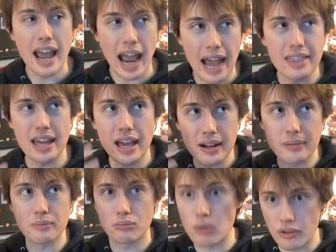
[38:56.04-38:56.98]
and
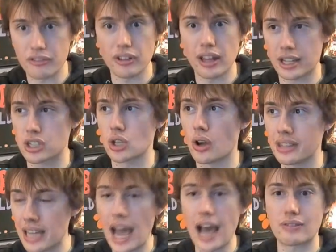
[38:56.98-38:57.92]
then reflects on
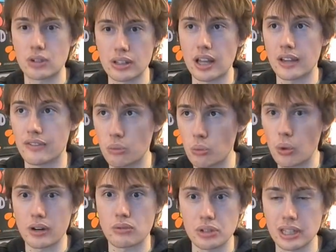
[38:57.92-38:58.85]
the afterlife and what
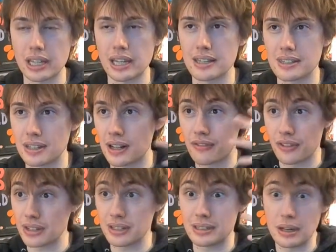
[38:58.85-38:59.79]
it really is, and if
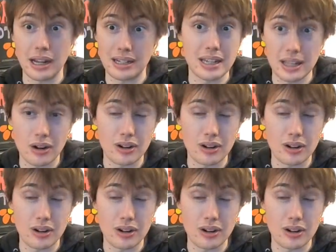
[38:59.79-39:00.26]
it it did or